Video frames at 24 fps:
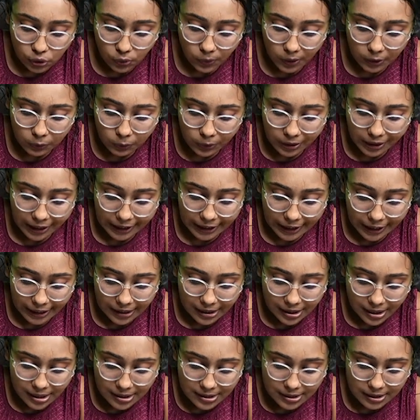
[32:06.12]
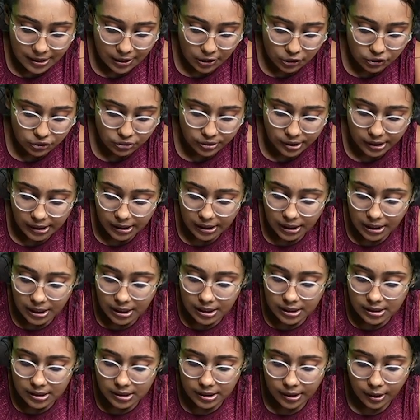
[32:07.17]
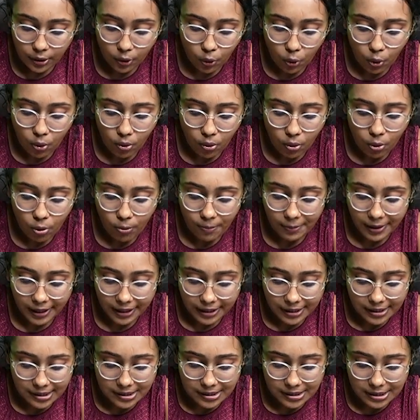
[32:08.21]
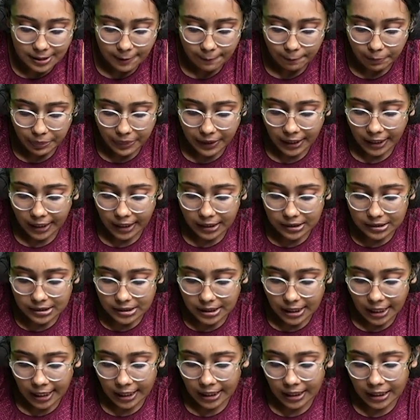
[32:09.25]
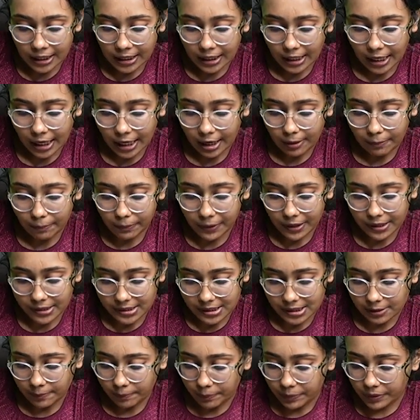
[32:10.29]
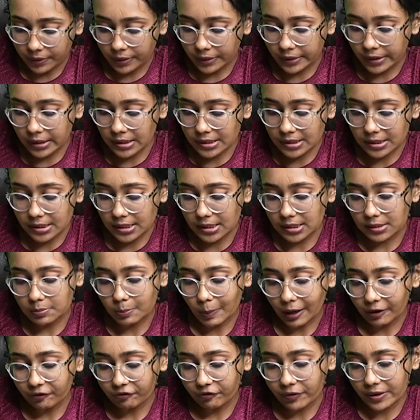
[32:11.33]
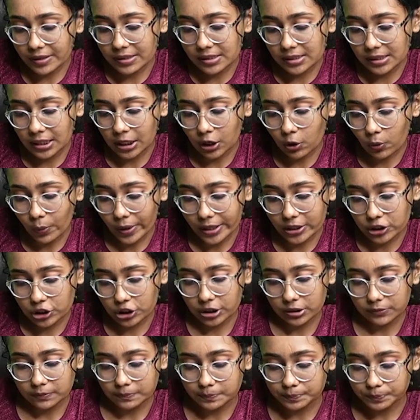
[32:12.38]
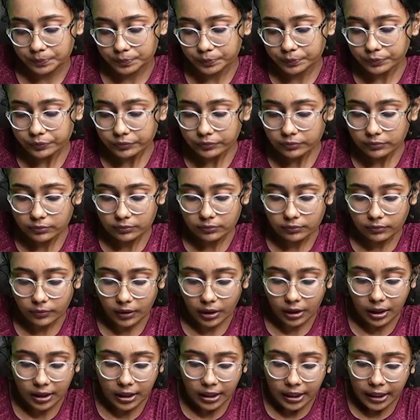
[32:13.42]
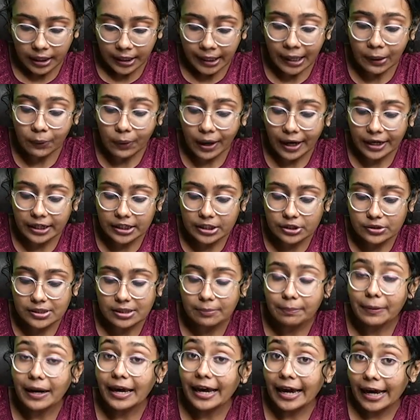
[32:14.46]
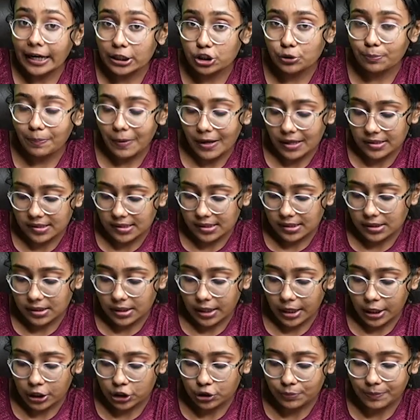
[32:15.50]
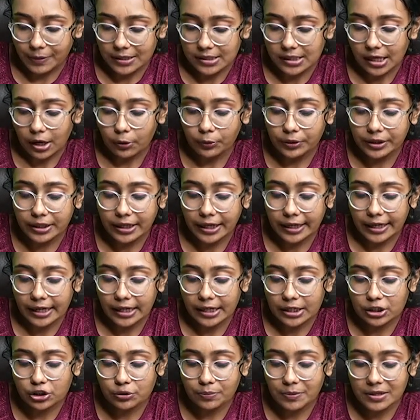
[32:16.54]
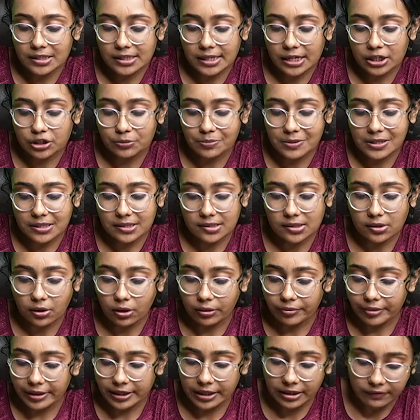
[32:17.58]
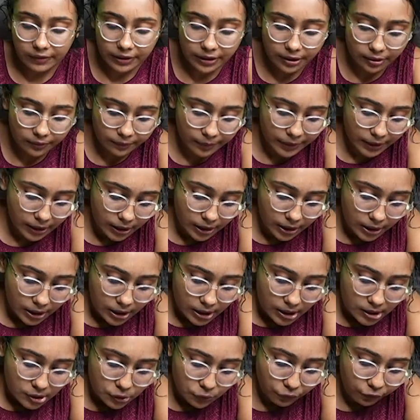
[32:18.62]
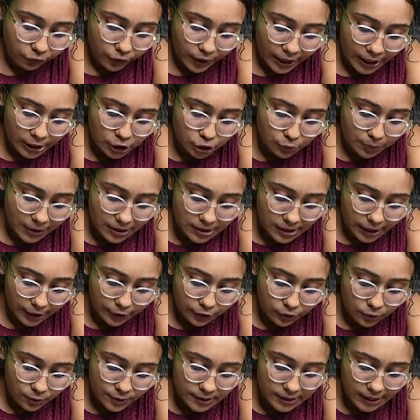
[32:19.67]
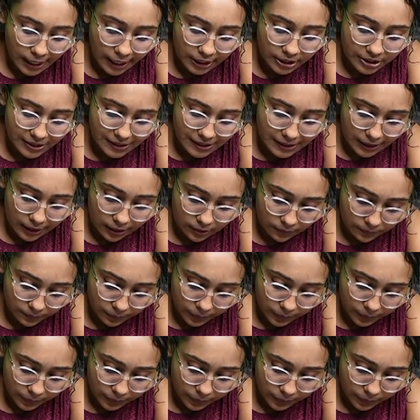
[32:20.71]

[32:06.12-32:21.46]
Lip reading: what will I get? CH3COO minus and Na plus. This is my first equation. Now I need to supply H plus. H plus. How did I get H plus? H plus is already given here. So for H plus I use HCl.